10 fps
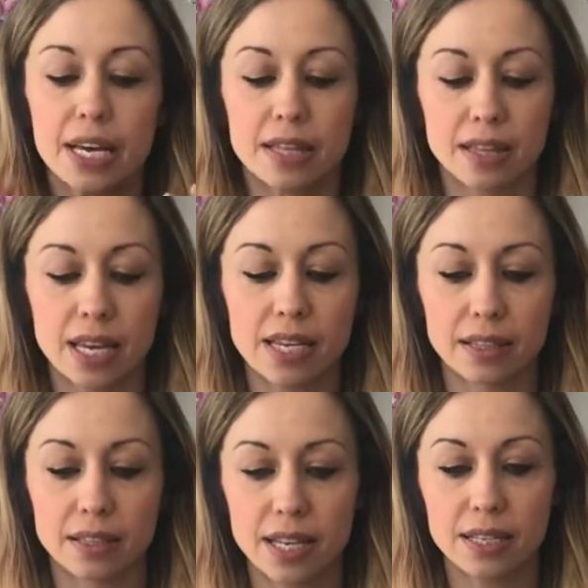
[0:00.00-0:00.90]

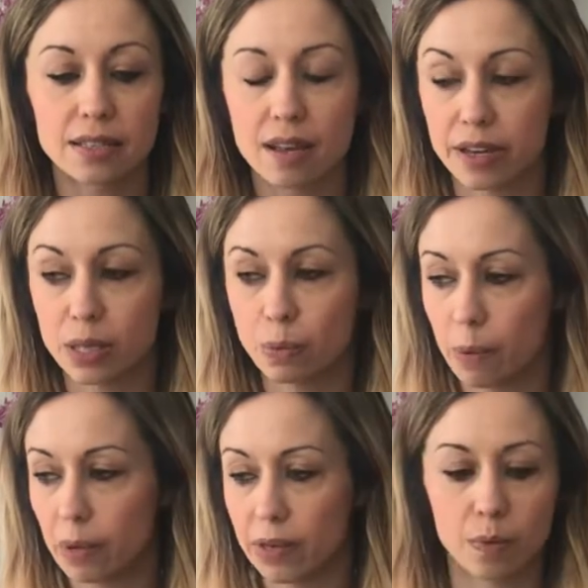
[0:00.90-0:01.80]
This size is
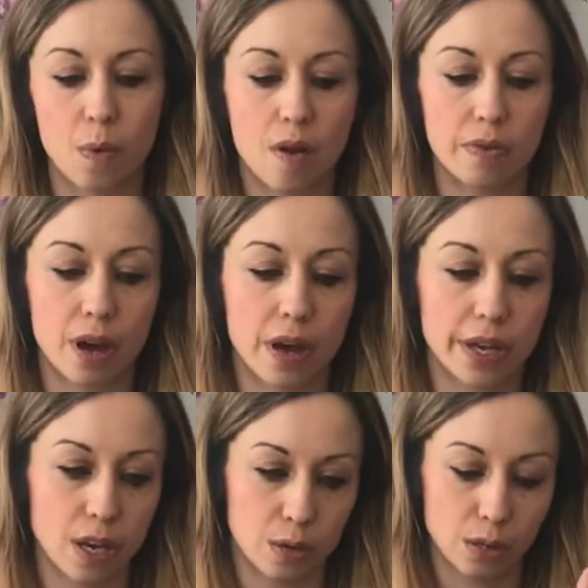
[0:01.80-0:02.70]
probably the one that I
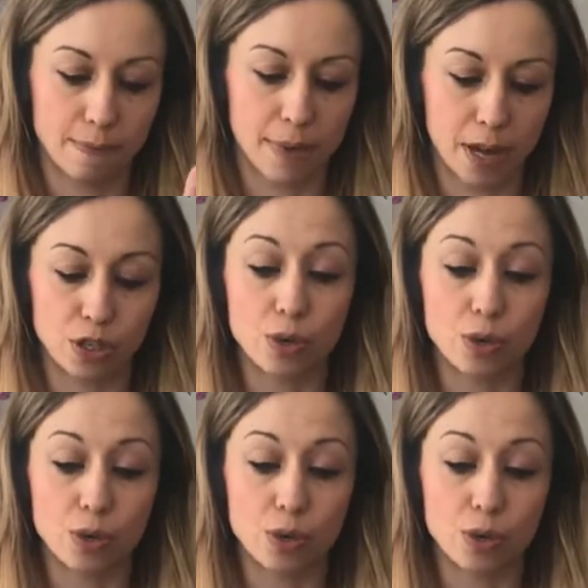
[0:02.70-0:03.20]
use the most.